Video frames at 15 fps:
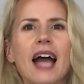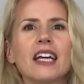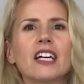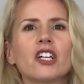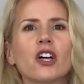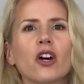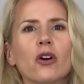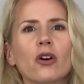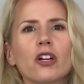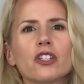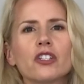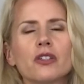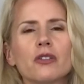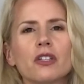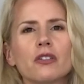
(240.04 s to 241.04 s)

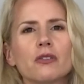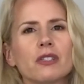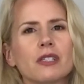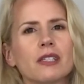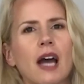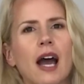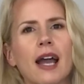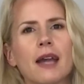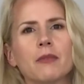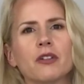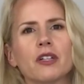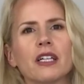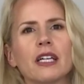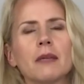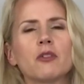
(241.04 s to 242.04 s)
encourage you to use a timer
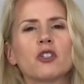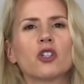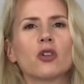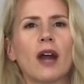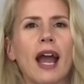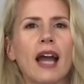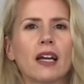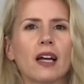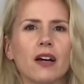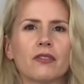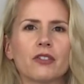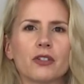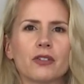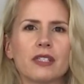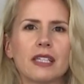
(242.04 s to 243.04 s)
to keep track of
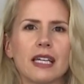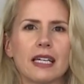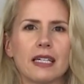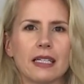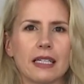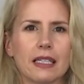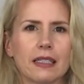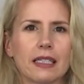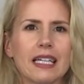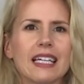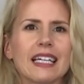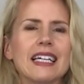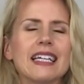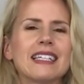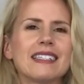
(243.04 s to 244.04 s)
your standing.
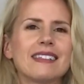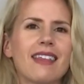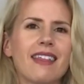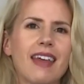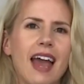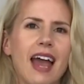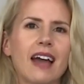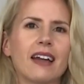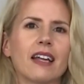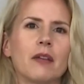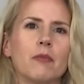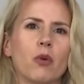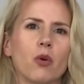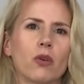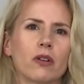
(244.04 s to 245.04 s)
It is that
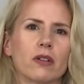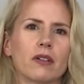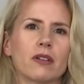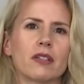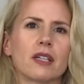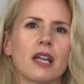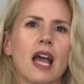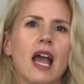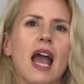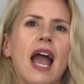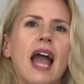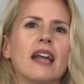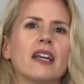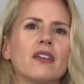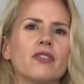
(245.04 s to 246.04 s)
important.
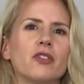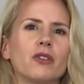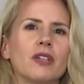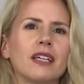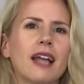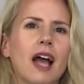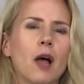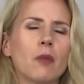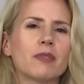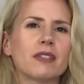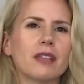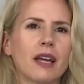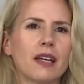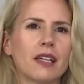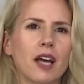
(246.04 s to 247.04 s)
And if you need help
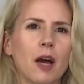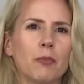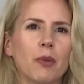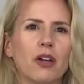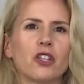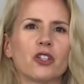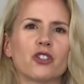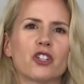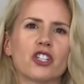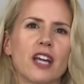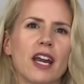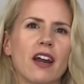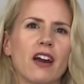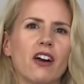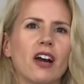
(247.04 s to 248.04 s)
setting up your
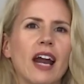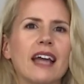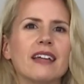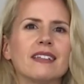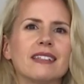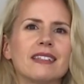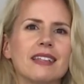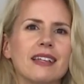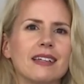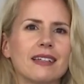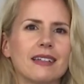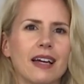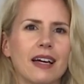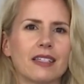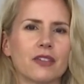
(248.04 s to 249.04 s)
chair and sitting
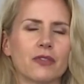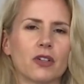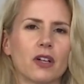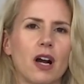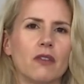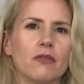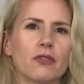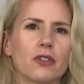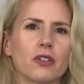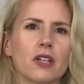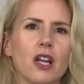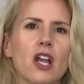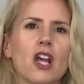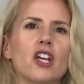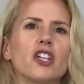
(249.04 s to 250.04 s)
desk for comfort,
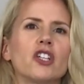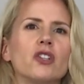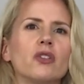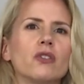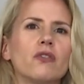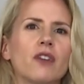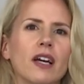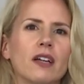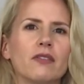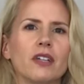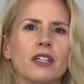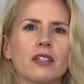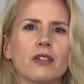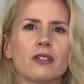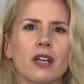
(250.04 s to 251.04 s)
you'll find
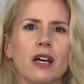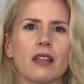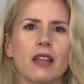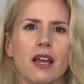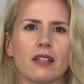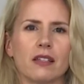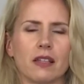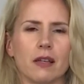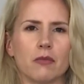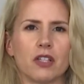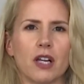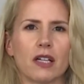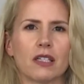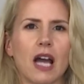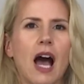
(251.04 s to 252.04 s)
videos on that
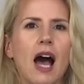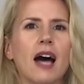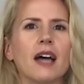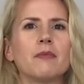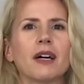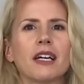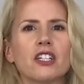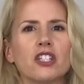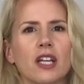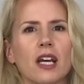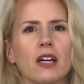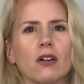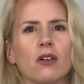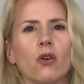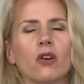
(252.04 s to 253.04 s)
subject on my
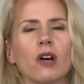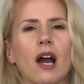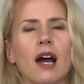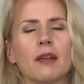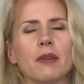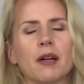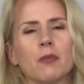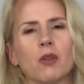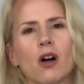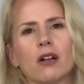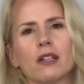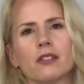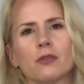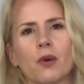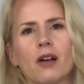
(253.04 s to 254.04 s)
channel or on my blog
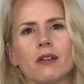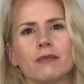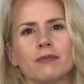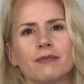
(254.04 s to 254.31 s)
as well.